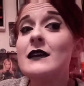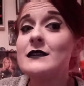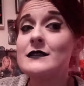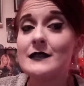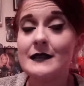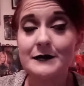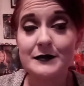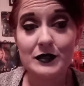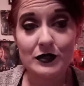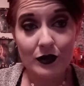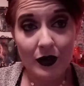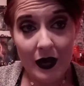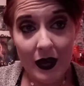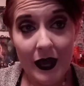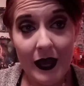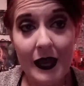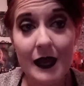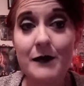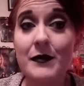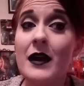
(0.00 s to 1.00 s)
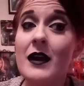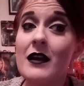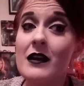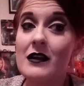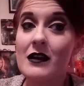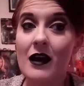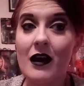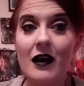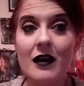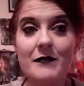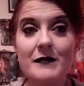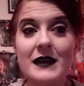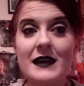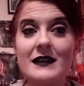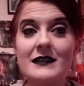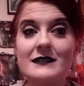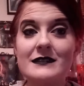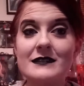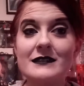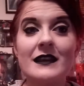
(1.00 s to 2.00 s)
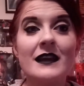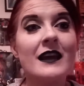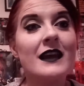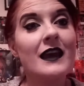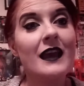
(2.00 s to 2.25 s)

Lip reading: subscribe, comment,